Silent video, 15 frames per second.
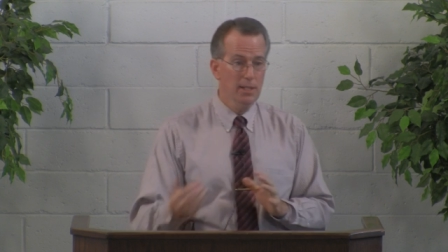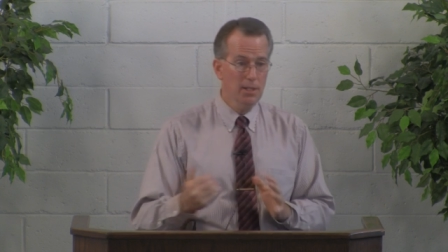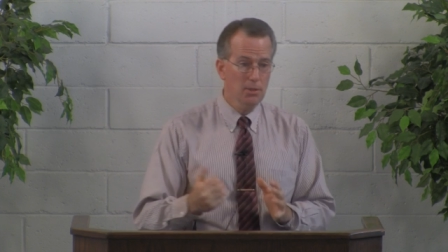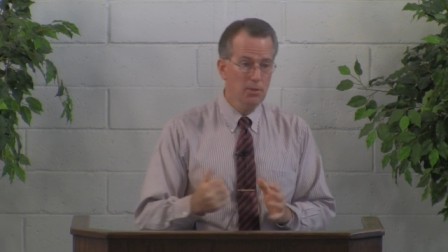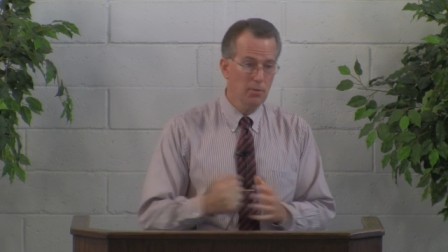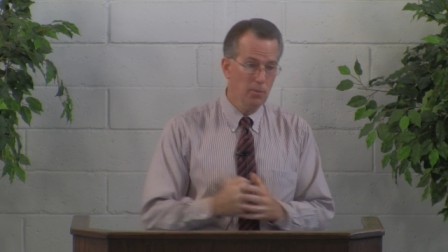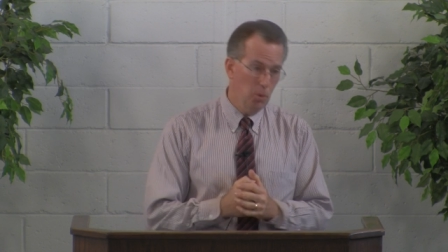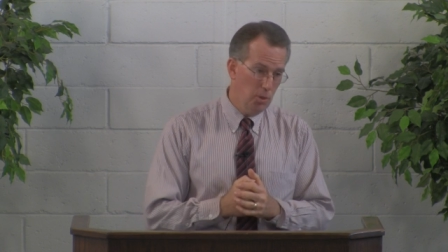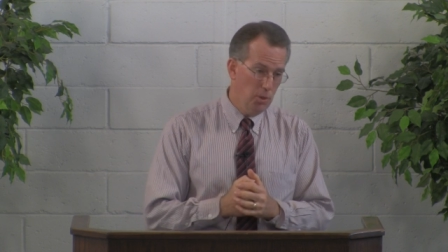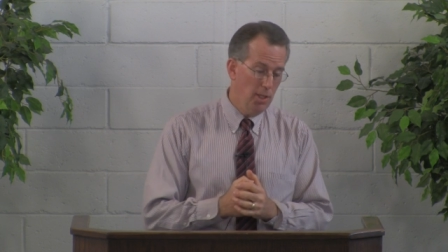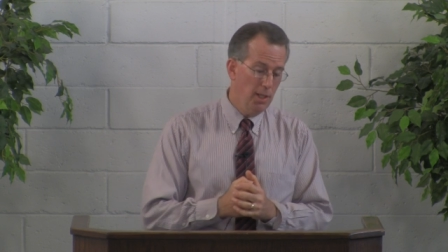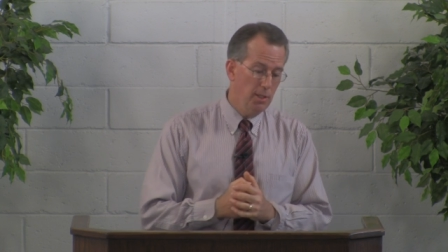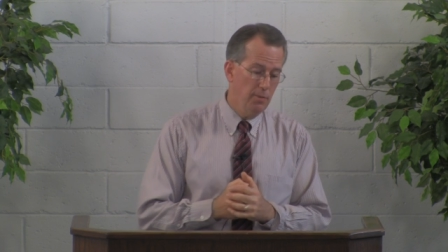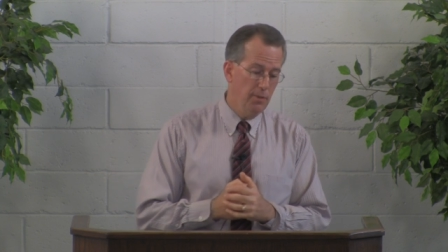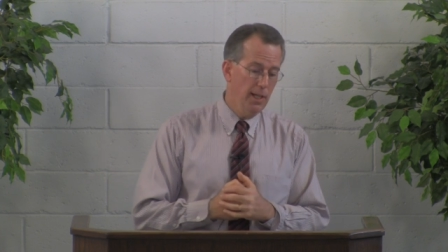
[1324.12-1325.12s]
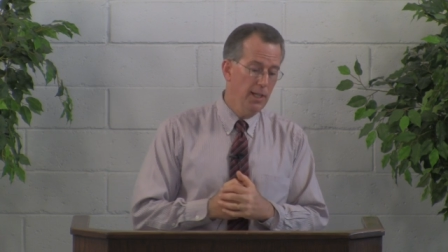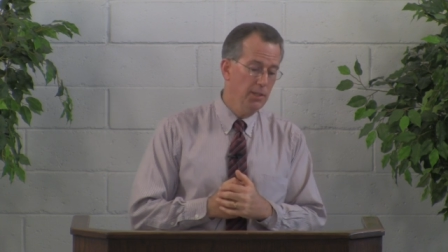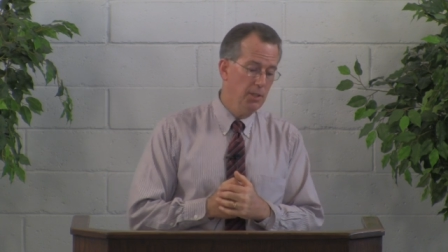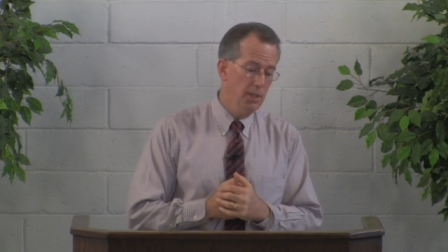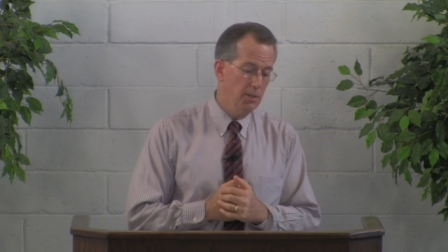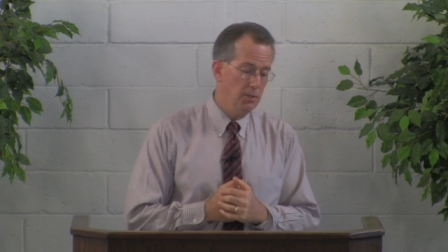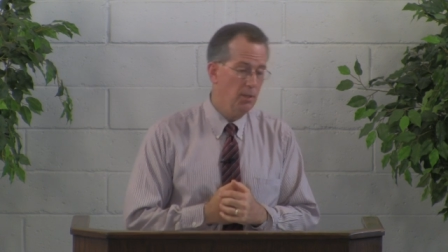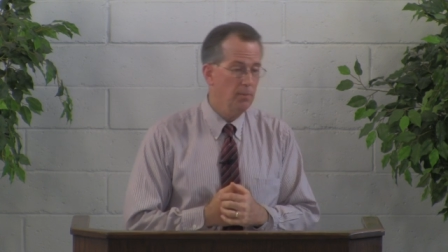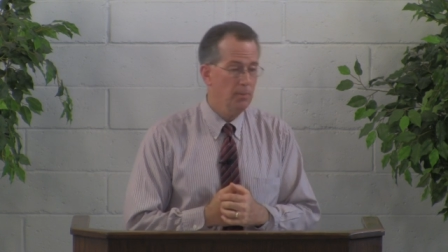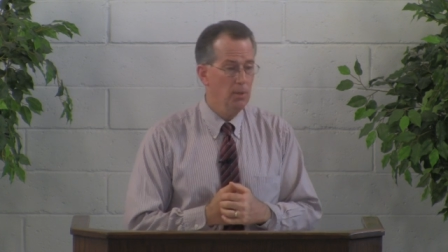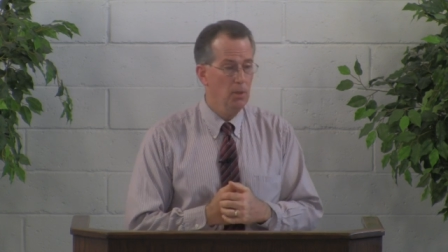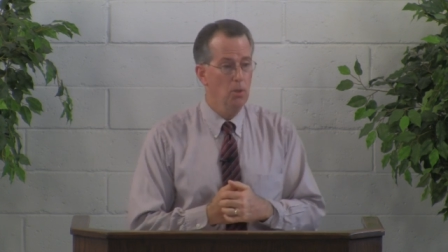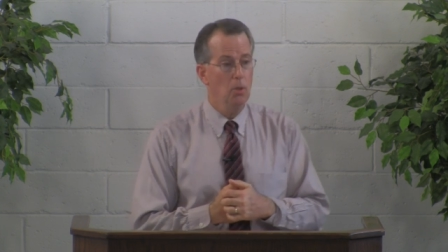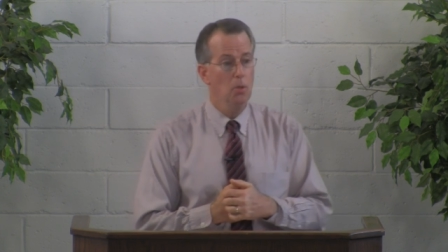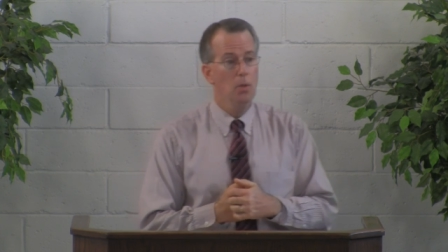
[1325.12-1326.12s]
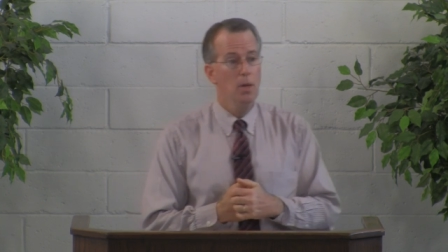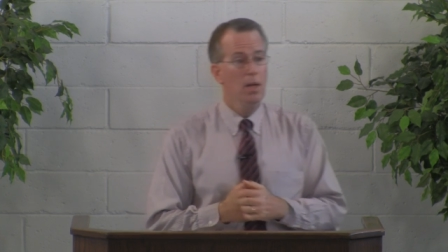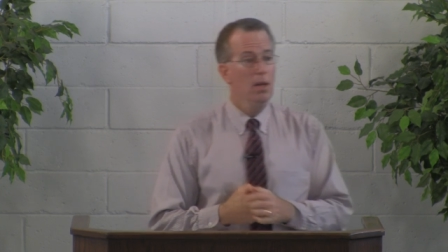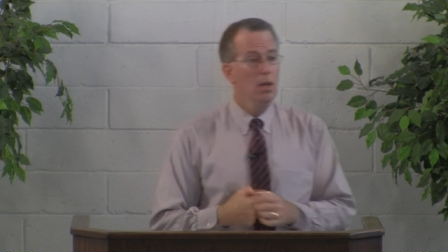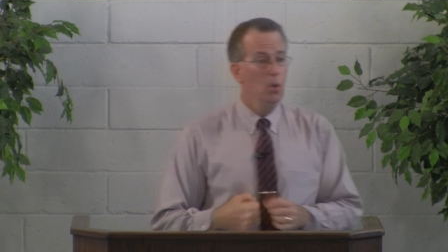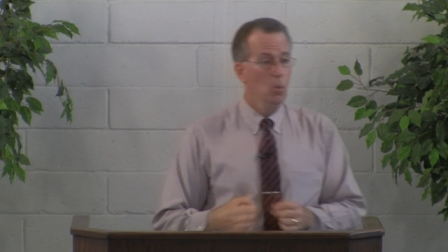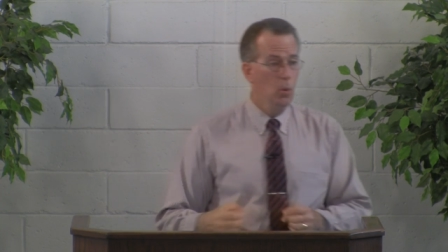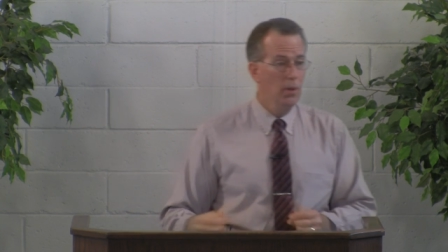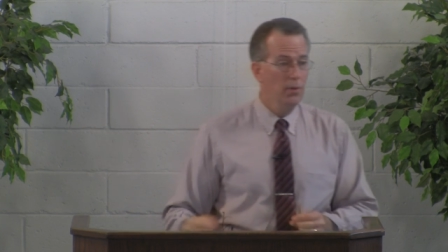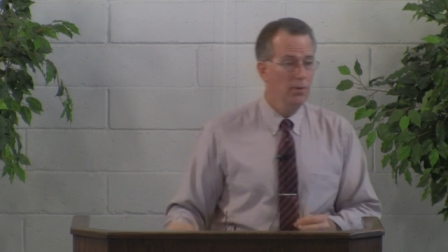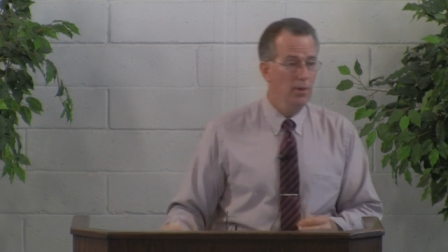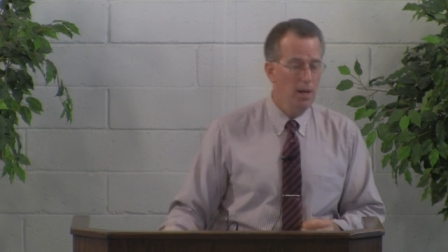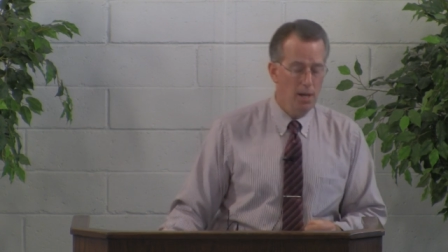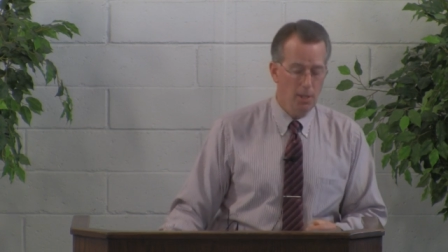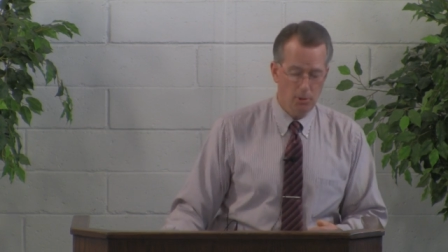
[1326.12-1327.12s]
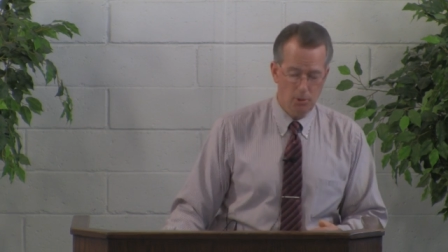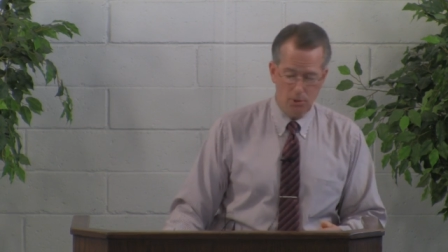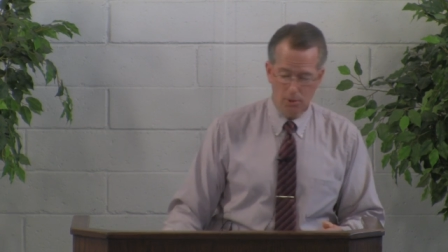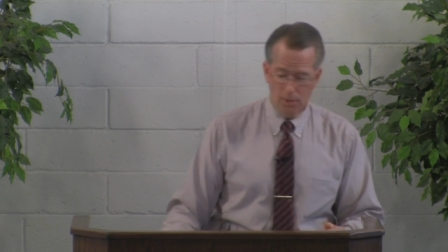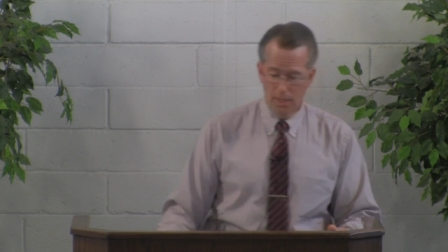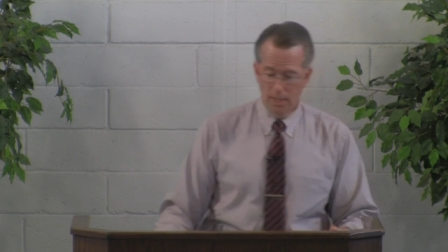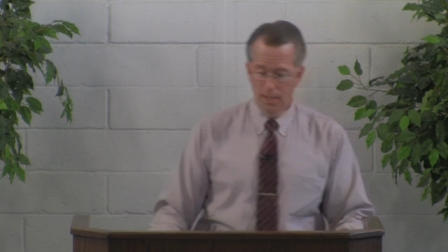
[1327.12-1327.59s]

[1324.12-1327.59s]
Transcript: does, of course, sanctification has something to do with us,